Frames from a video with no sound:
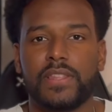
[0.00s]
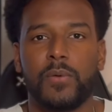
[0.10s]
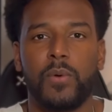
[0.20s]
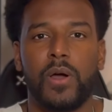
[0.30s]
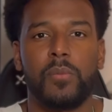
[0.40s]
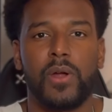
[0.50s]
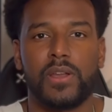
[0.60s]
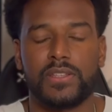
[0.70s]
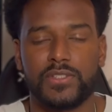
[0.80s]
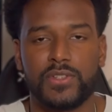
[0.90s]
that
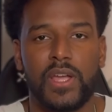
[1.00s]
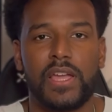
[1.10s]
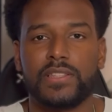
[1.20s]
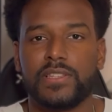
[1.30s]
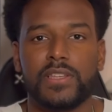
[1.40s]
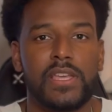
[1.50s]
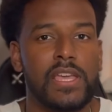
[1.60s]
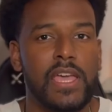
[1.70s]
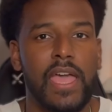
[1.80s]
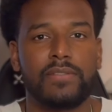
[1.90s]
Walmart is trying to
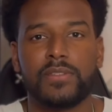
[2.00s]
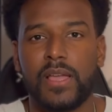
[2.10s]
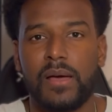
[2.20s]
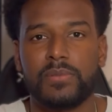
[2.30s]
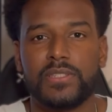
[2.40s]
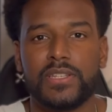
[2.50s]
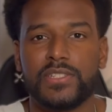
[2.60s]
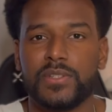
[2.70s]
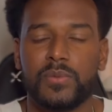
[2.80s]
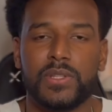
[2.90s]
have some
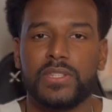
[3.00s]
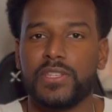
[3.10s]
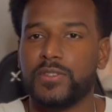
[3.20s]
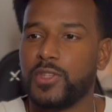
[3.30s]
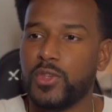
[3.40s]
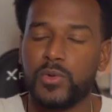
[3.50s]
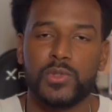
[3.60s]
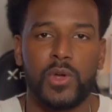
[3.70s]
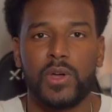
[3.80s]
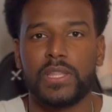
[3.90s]
competition with these huge
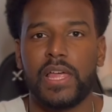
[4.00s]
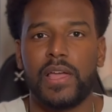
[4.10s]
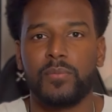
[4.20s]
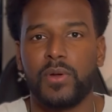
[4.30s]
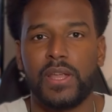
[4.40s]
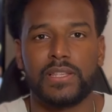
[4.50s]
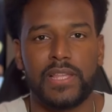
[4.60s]
online brands.